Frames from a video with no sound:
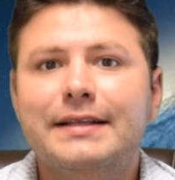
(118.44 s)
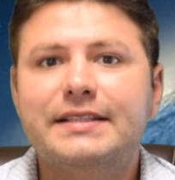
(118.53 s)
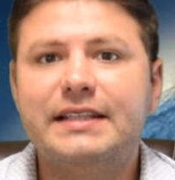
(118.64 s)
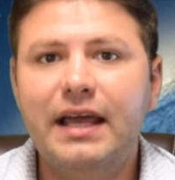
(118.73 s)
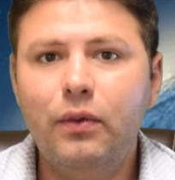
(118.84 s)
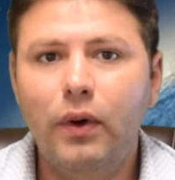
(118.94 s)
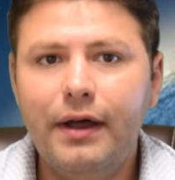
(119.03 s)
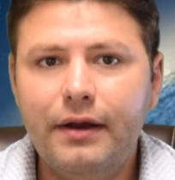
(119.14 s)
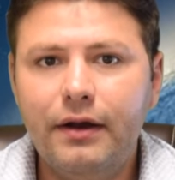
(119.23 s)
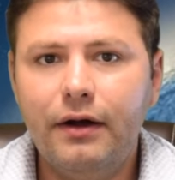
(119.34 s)
and stay
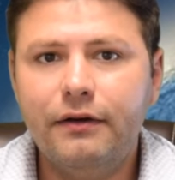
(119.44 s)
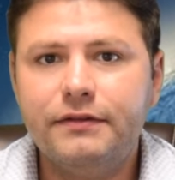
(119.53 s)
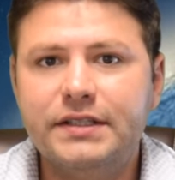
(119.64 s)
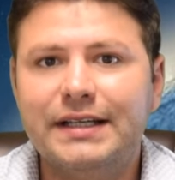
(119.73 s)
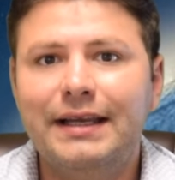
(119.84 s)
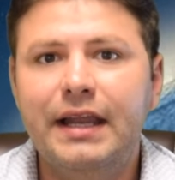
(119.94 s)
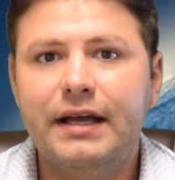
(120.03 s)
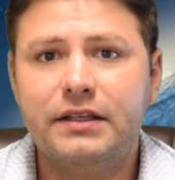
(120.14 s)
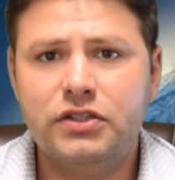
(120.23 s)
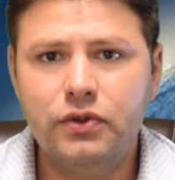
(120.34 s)
wet enough to
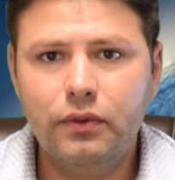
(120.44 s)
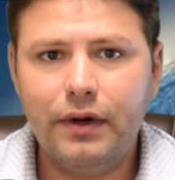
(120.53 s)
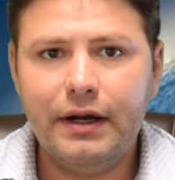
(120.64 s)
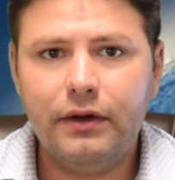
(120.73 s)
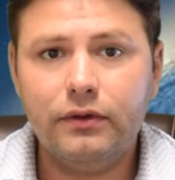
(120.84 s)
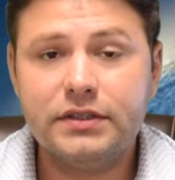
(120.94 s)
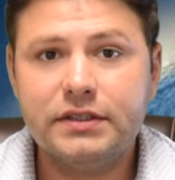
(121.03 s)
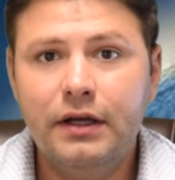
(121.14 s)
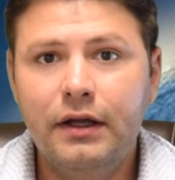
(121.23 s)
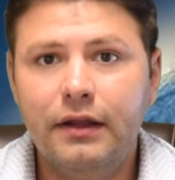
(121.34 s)
connect two
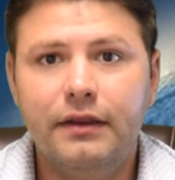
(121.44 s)
rails